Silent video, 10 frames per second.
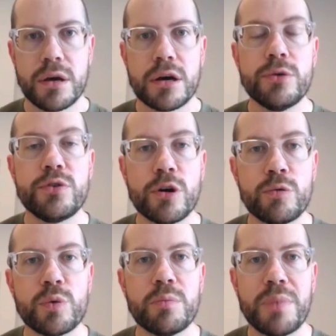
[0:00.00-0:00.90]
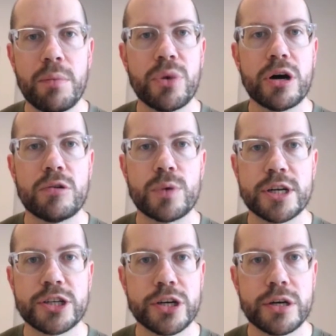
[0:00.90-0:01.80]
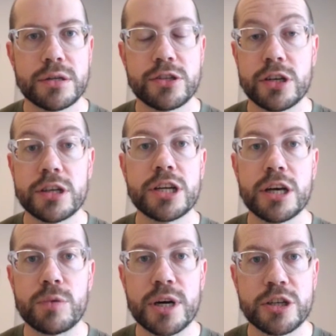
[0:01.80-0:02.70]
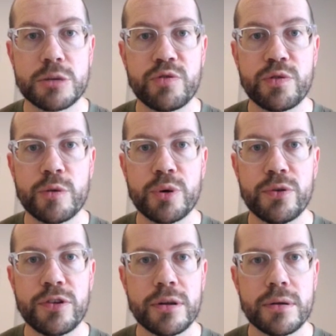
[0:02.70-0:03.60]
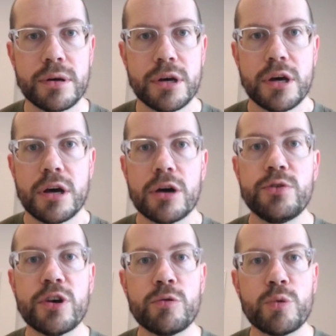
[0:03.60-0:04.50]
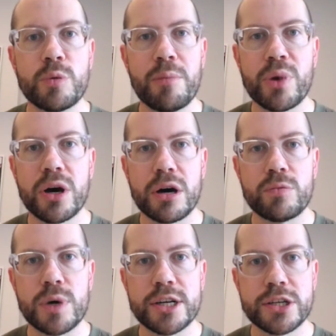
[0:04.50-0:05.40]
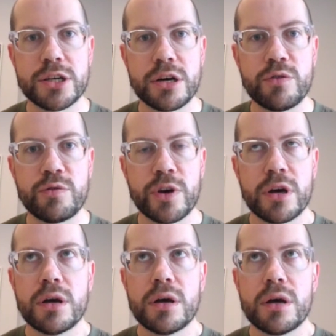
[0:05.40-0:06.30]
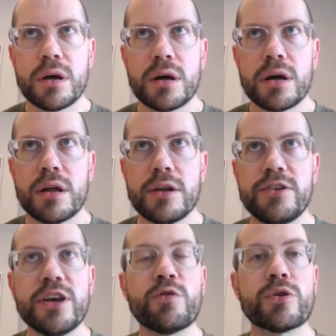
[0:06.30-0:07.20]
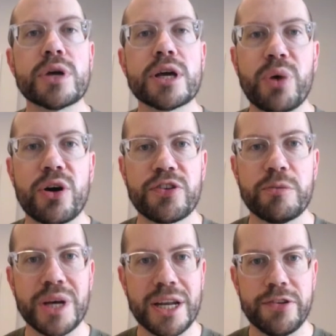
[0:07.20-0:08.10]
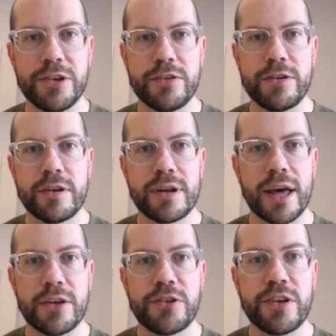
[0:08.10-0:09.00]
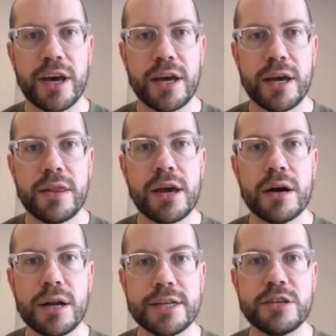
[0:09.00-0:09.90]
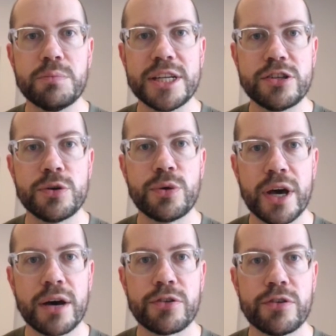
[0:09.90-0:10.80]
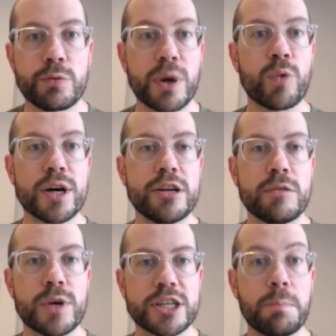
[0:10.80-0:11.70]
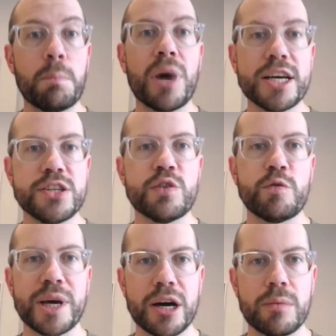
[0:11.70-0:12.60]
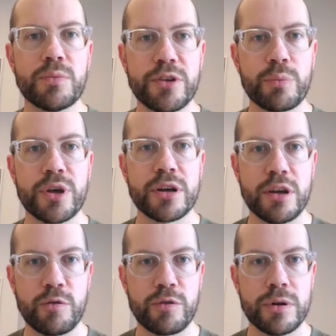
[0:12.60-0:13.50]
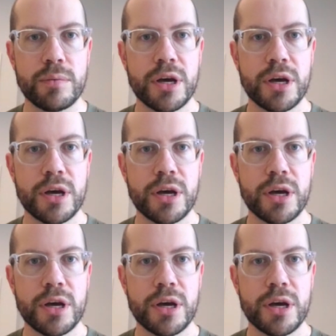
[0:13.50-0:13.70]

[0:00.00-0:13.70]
who don't remember a Russia, certainly a Russia before Putin, who don't remember a Russia of differing possibilities, let's say, in the early to mid 2000s when Russia might have become something different.